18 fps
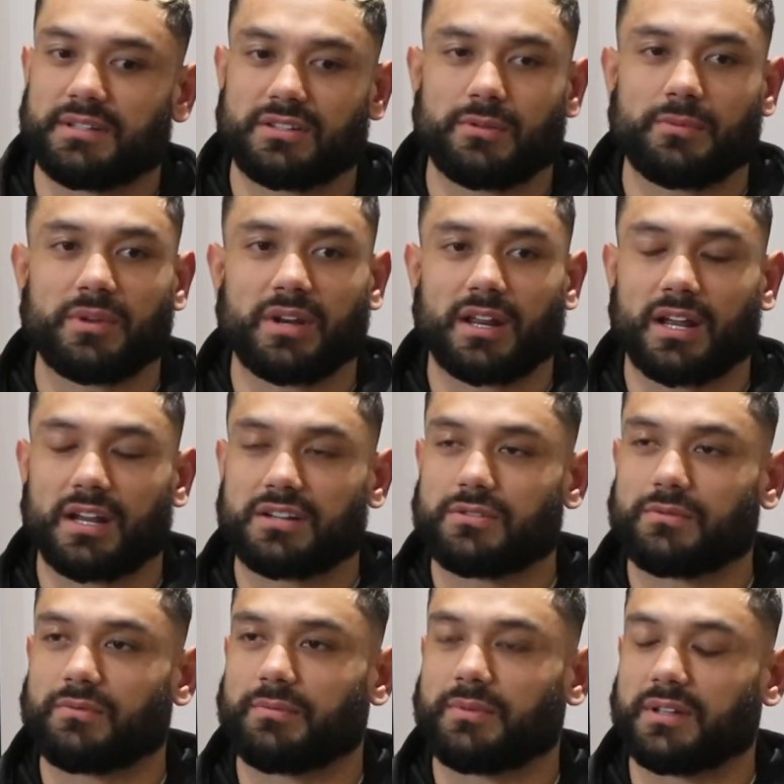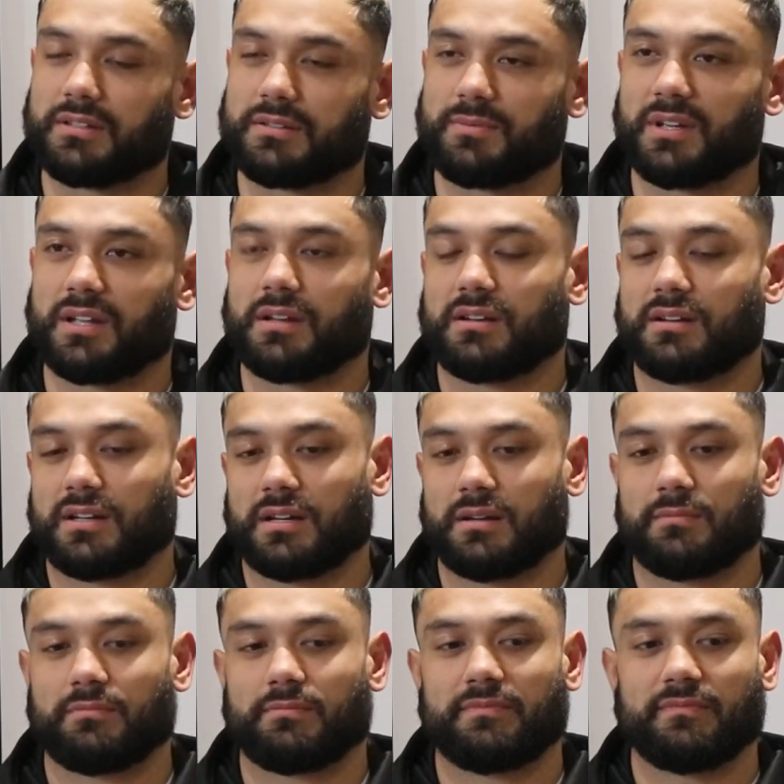communication with me has
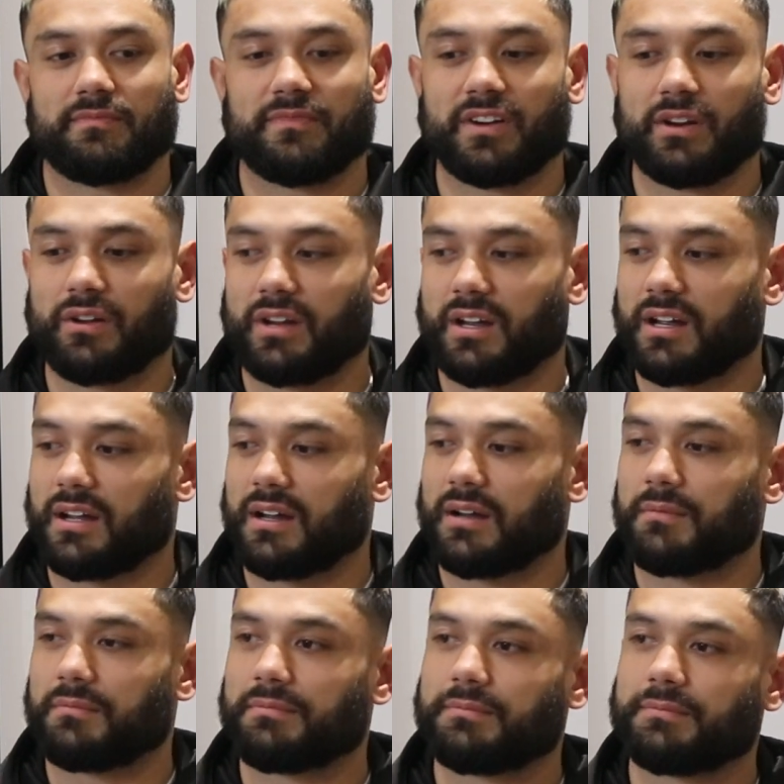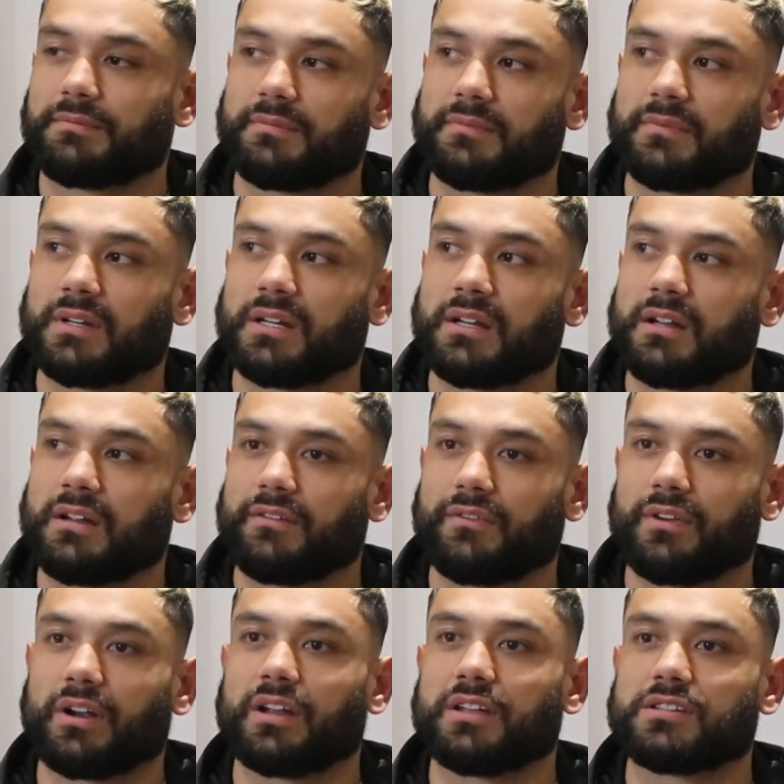been very
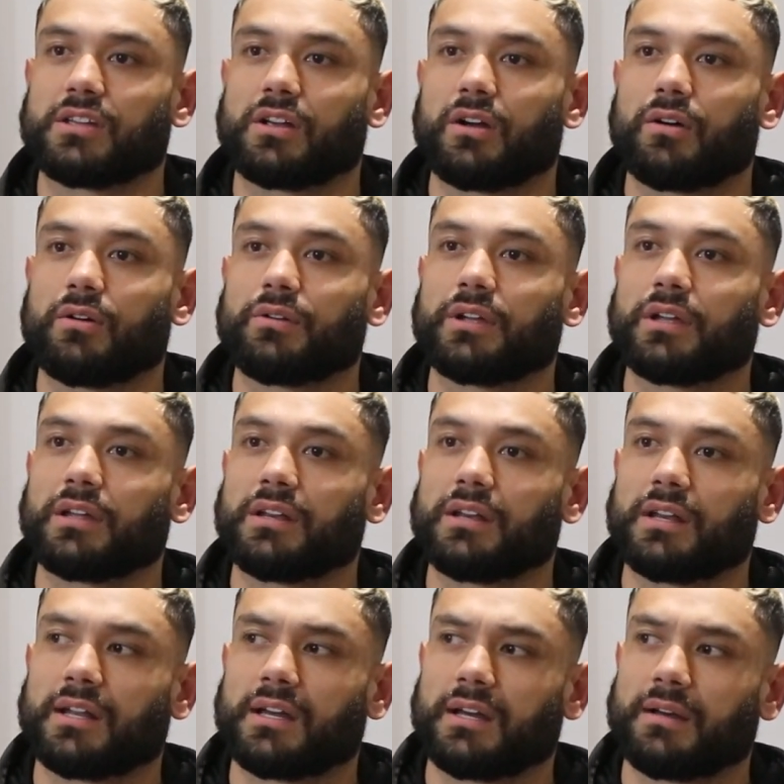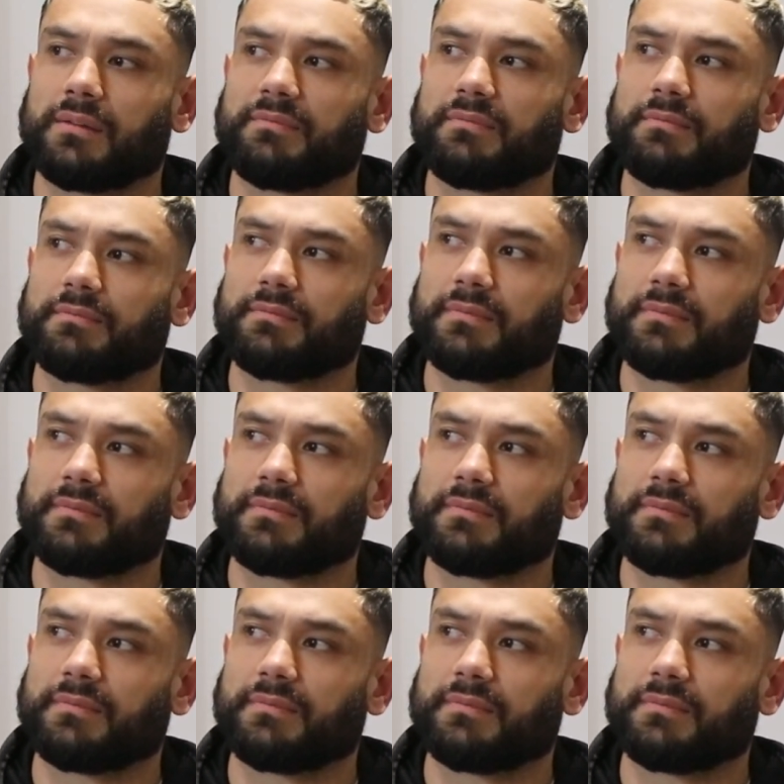easygoing, and